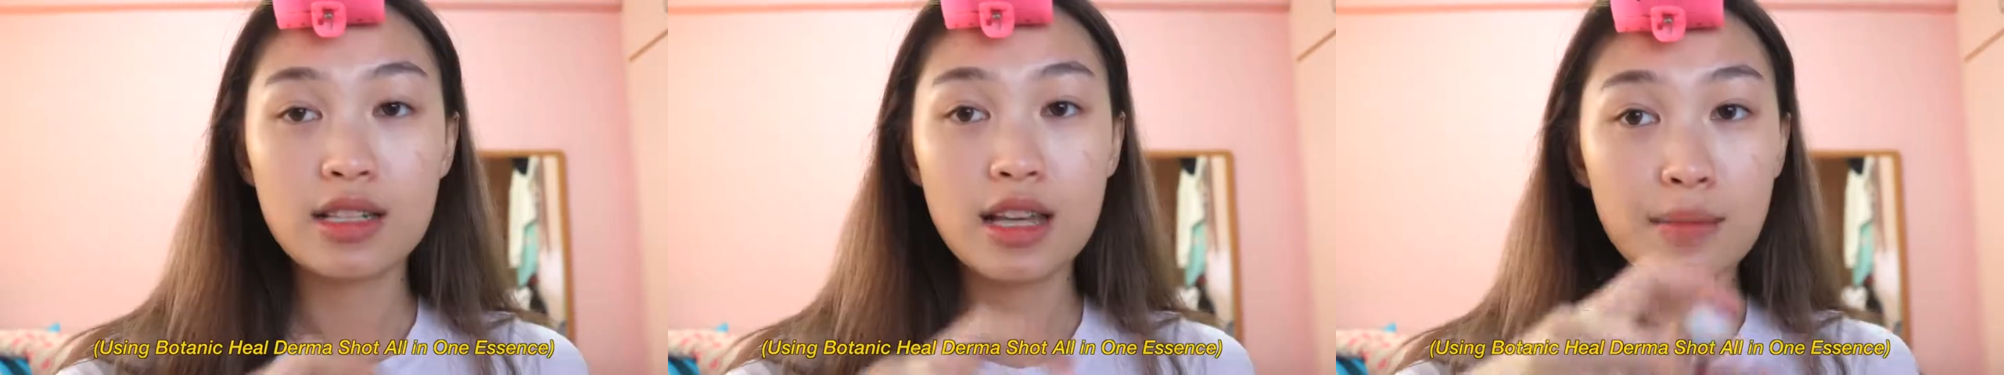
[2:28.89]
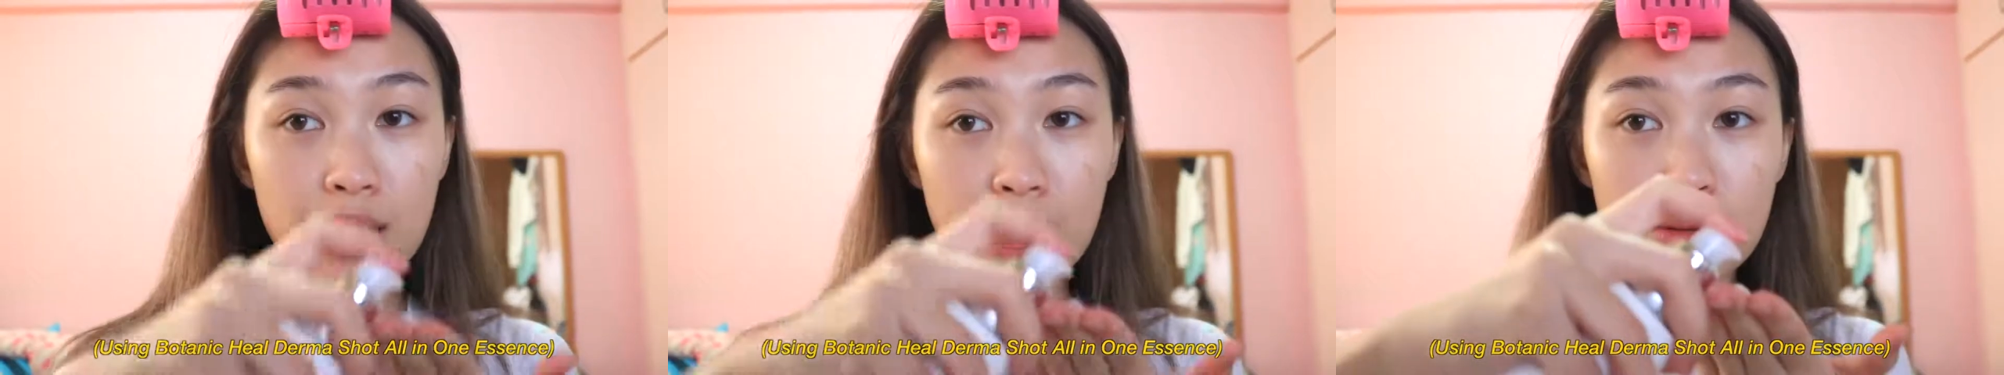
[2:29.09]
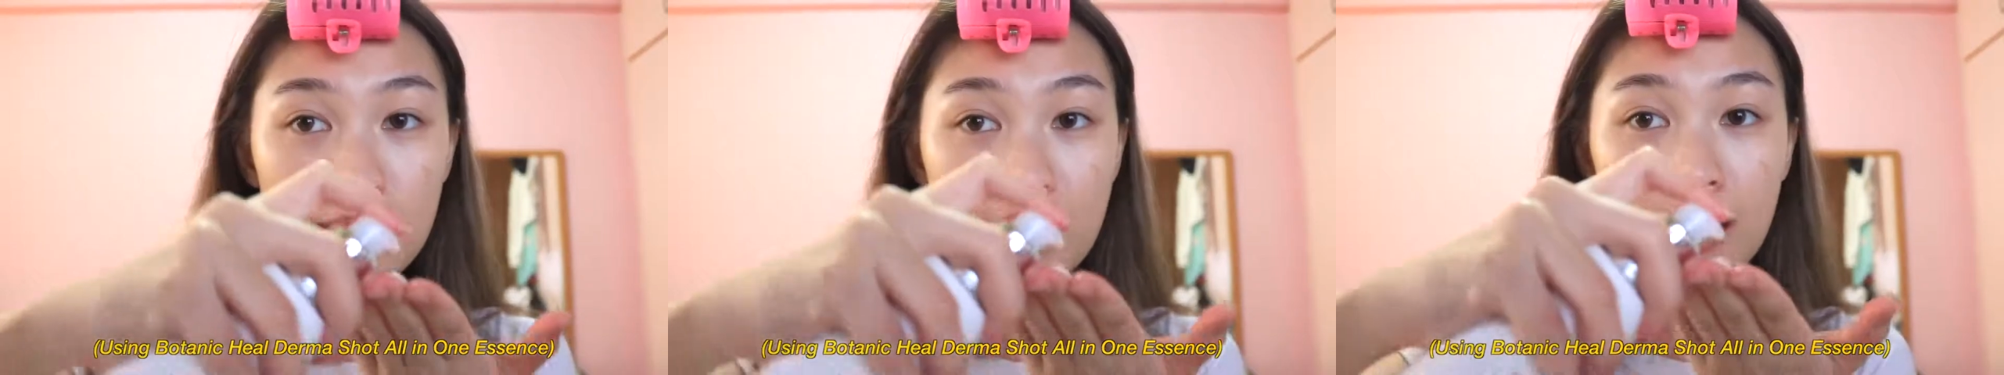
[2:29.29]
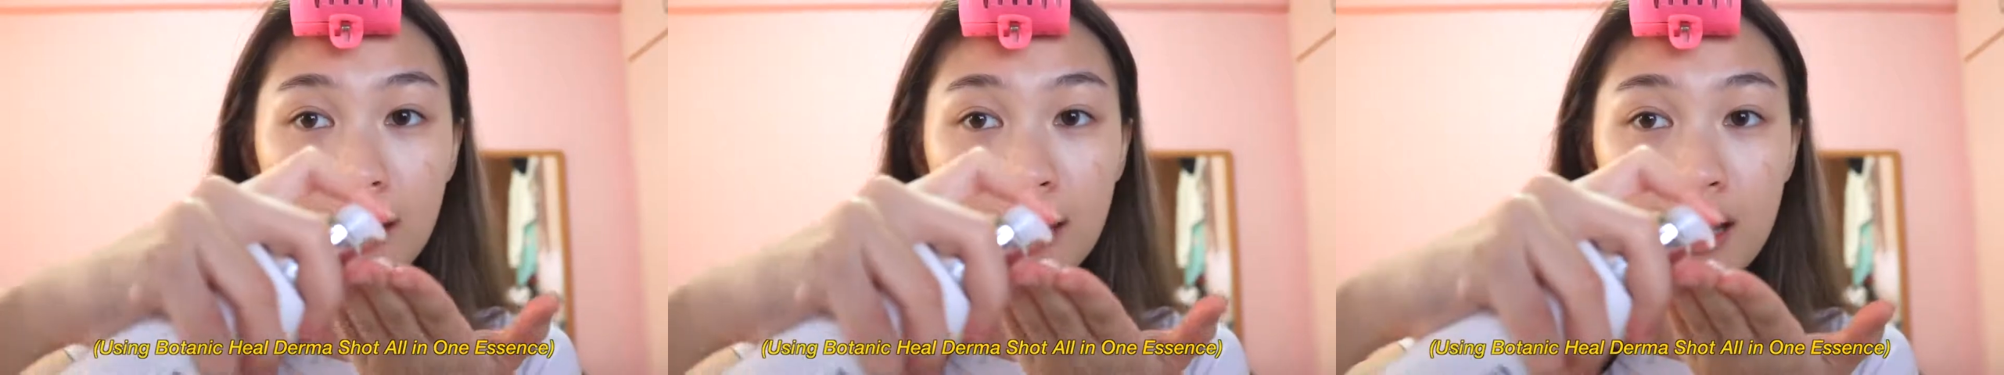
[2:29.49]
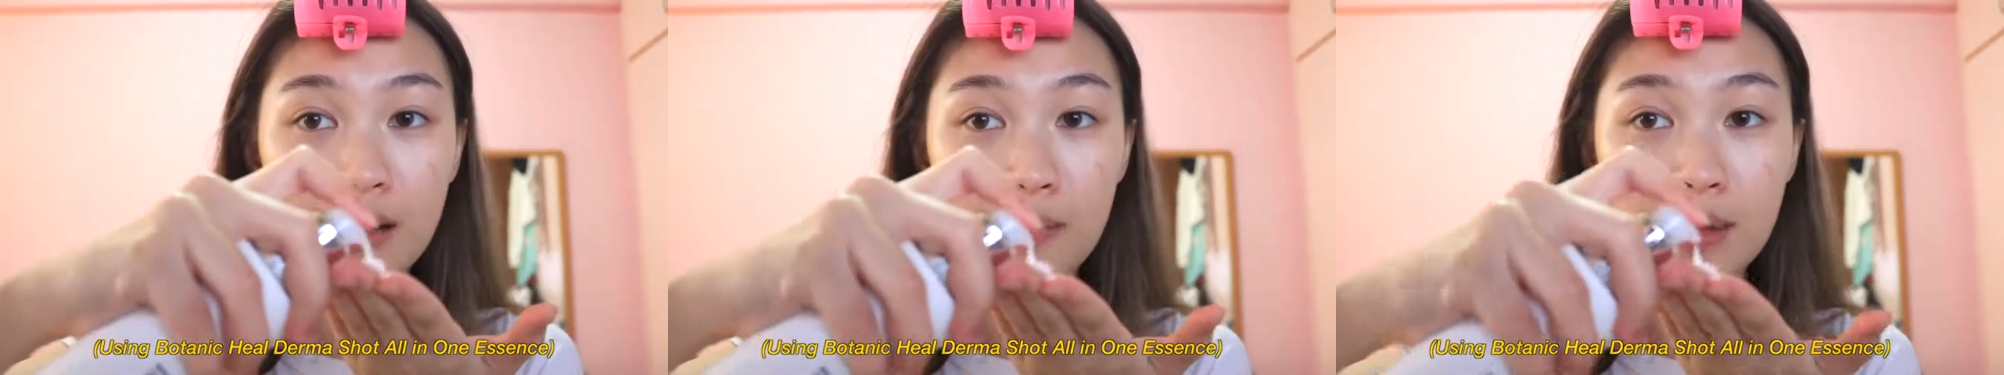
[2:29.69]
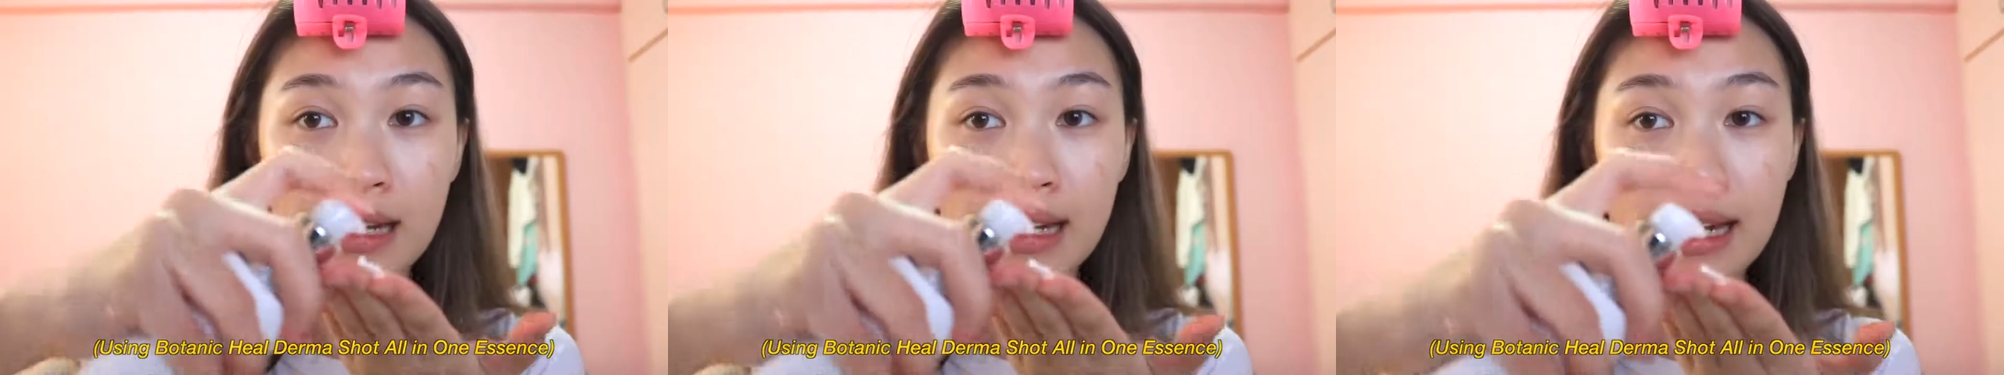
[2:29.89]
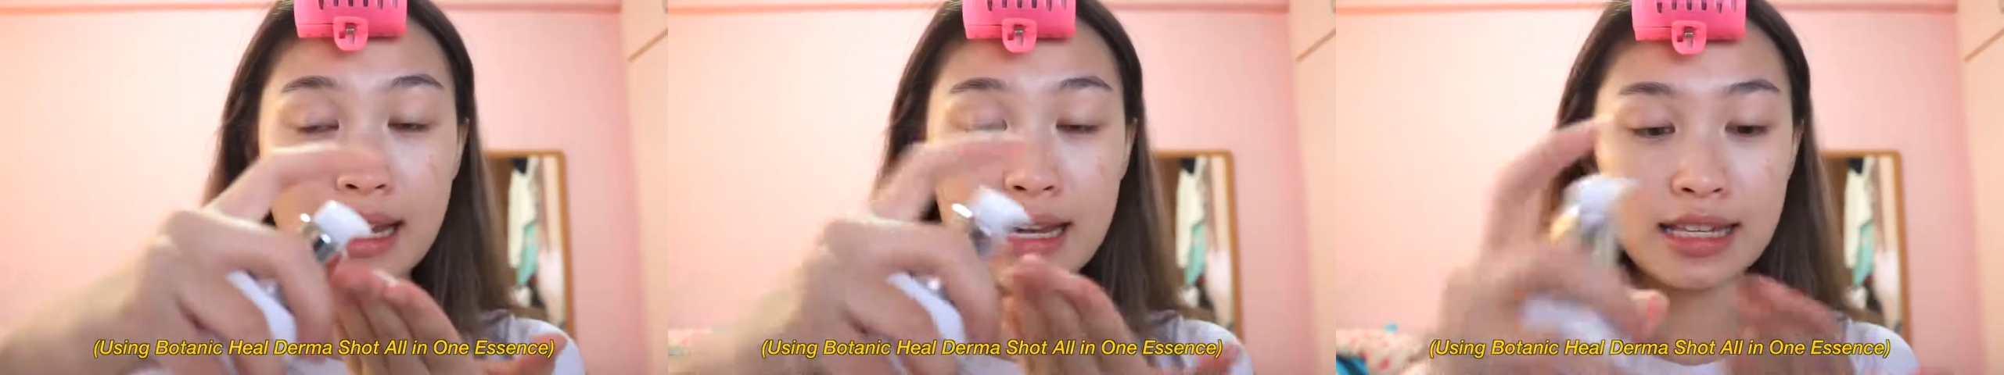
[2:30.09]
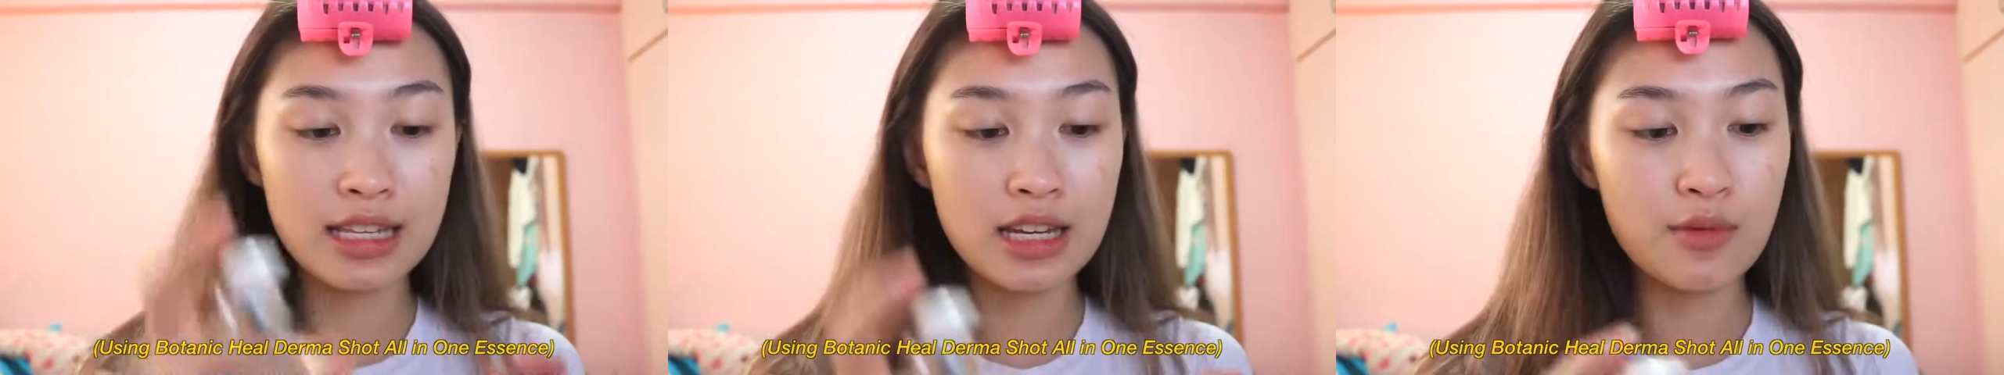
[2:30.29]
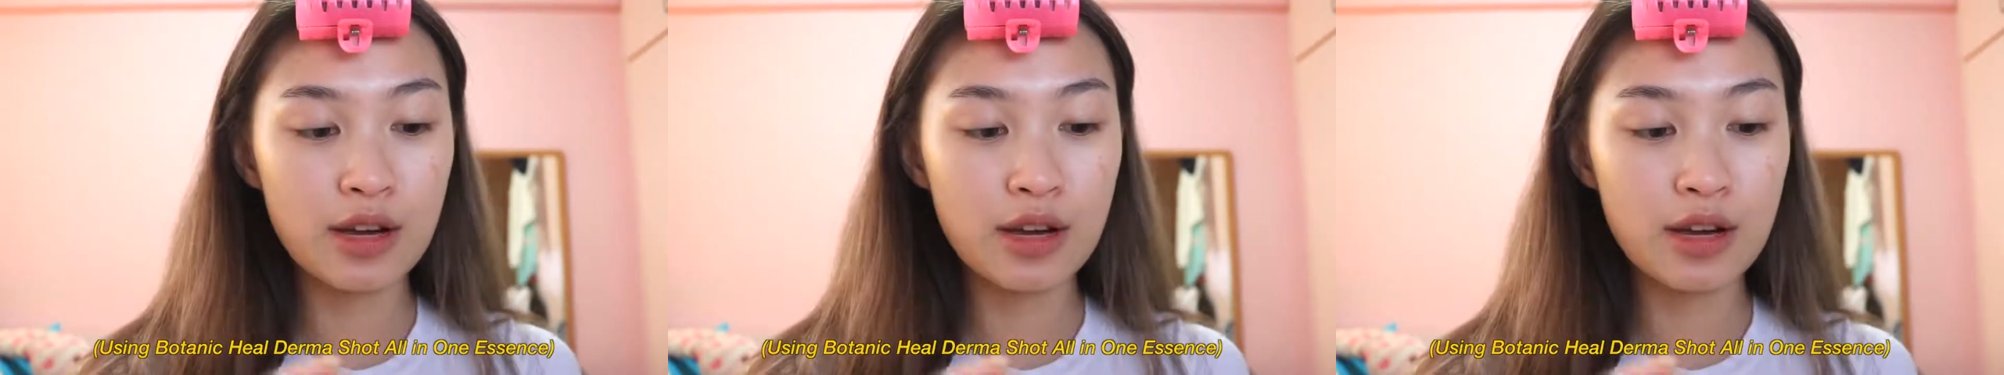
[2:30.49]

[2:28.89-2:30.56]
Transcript: sometimes we can get a bit lazy